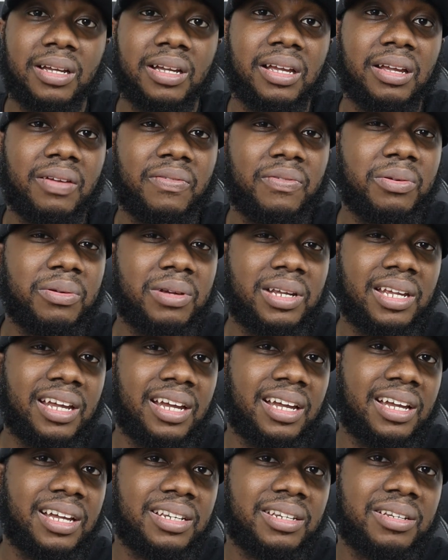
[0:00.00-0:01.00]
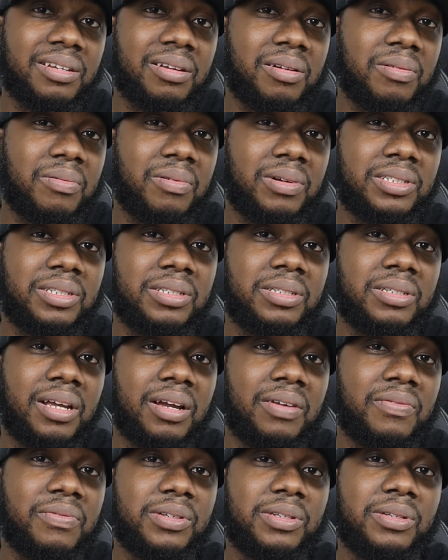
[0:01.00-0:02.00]
If you can't, once
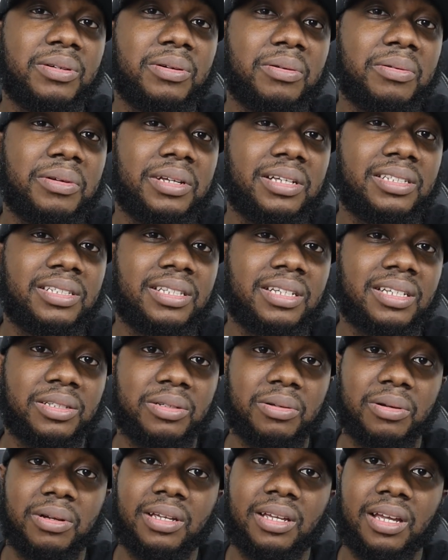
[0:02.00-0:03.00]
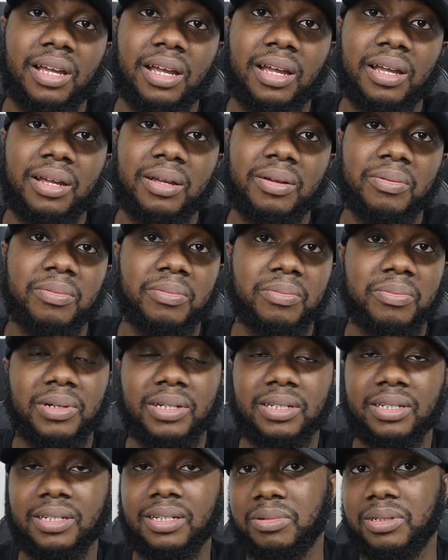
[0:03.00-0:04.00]
every 2 weeks is okay,
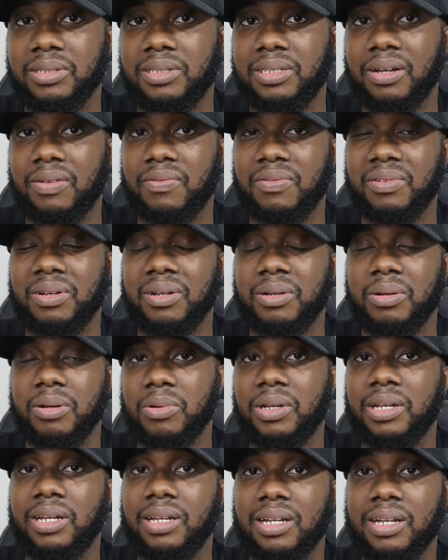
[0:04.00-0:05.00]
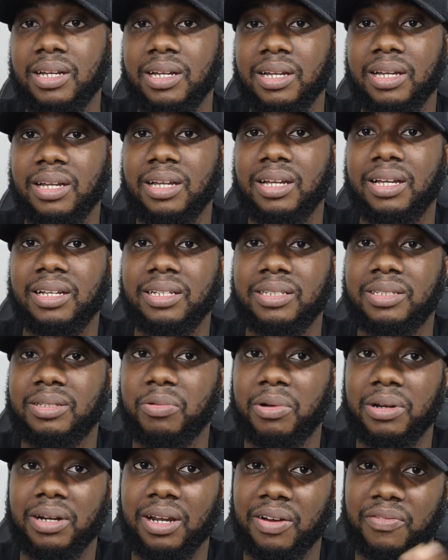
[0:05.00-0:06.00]
but once every week is
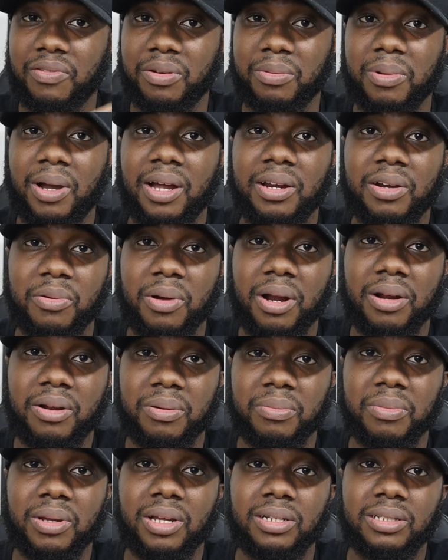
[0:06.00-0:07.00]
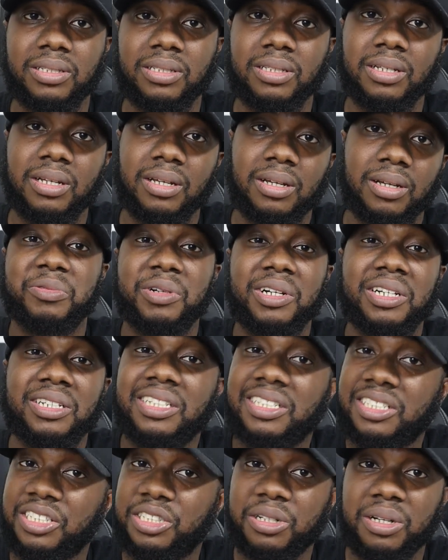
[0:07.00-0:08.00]
what everybody recommends. We're in
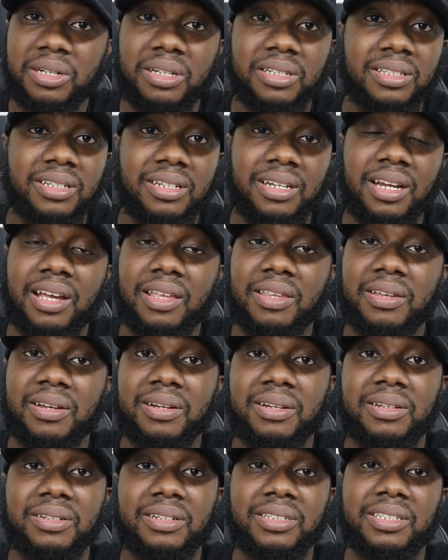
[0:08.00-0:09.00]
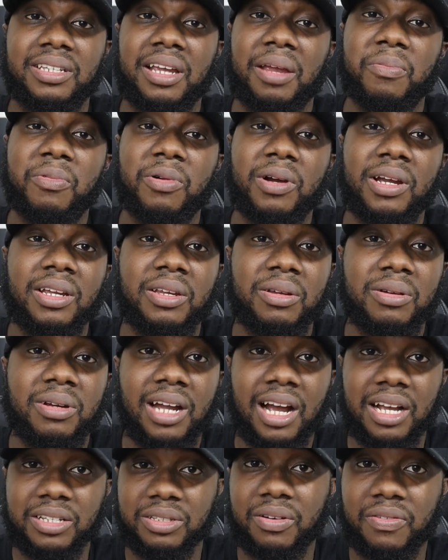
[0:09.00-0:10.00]
this journey together. The same way you
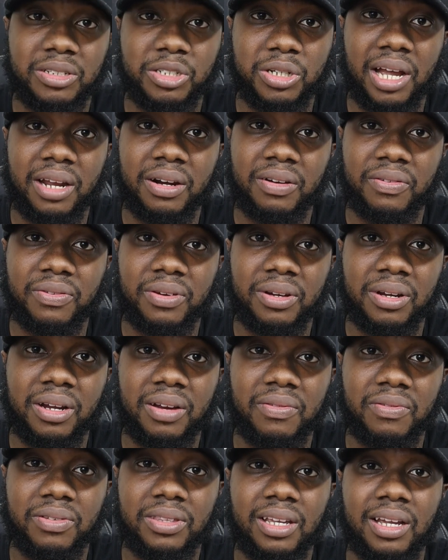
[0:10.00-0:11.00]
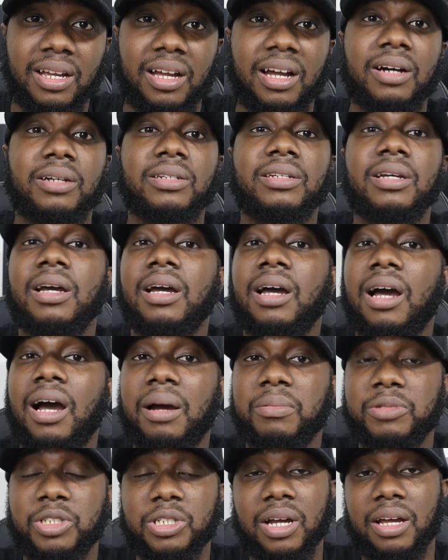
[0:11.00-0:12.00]
guys are trying to figure everything out,
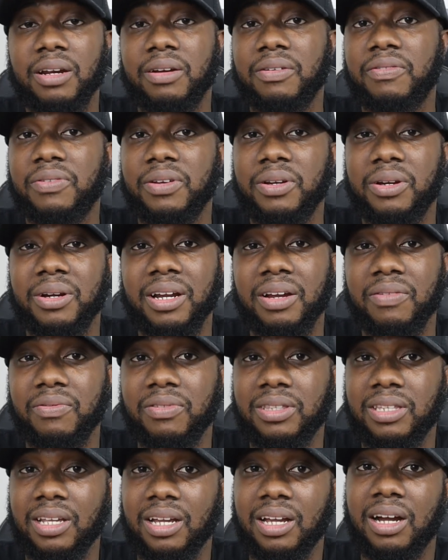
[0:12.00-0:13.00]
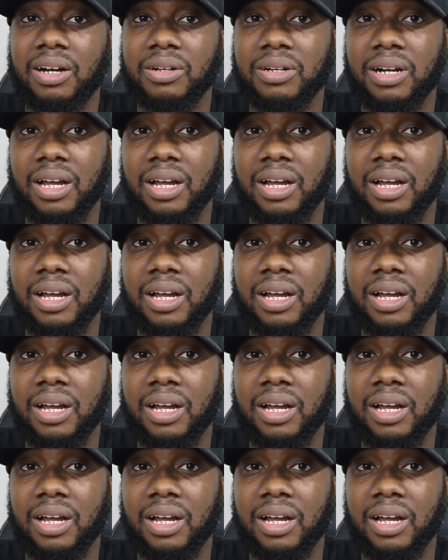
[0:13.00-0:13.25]
I'm trying to figure everything out